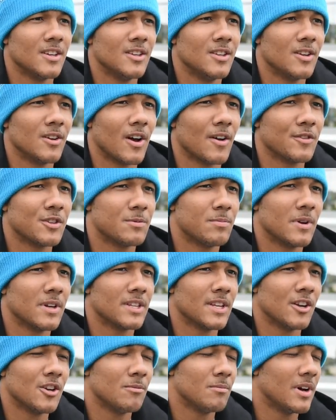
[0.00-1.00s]
You know, I
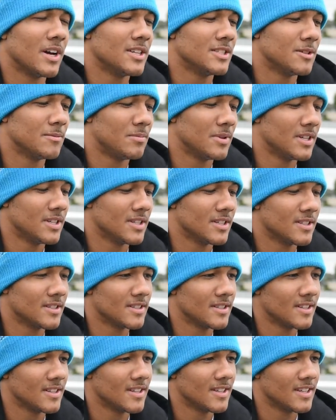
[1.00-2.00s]
respect everybody's opinion,
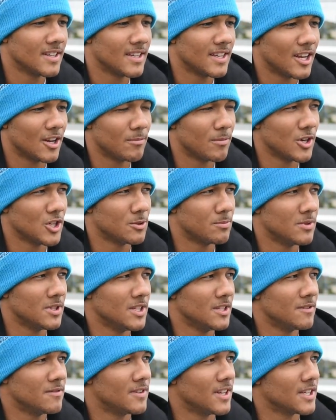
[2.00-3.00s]
everybody's
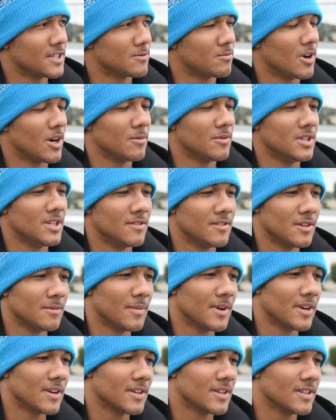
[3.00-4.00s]
belief. That's why we live in
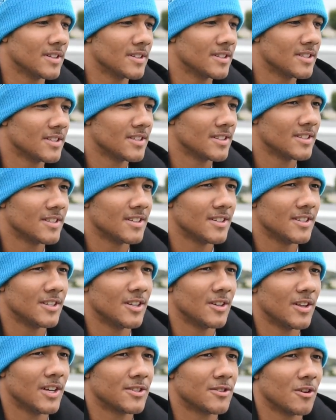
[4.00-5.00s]
America. You
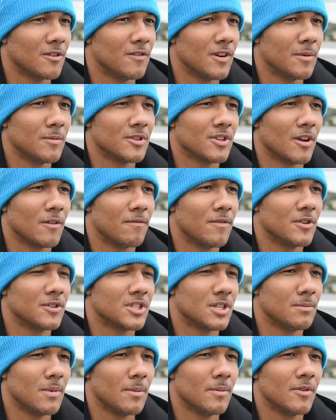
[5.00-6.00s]
know, that's our
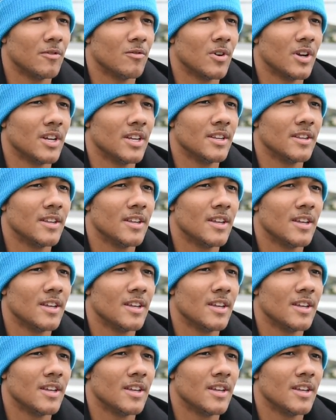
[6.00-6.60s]
First Amendment right.